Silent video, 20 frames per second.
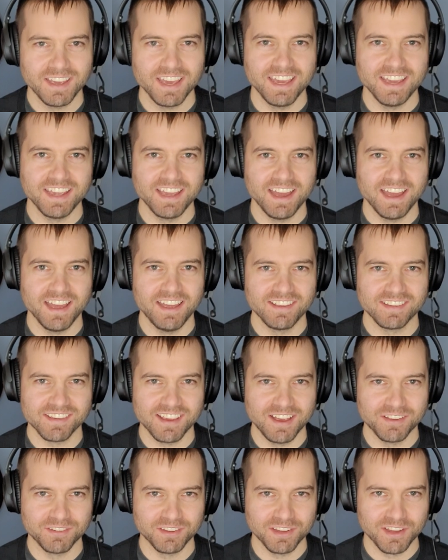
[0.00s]
Hey
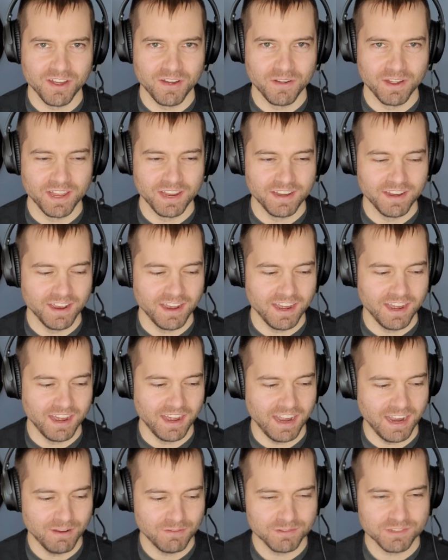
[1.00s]
guys, how's it going? Uh,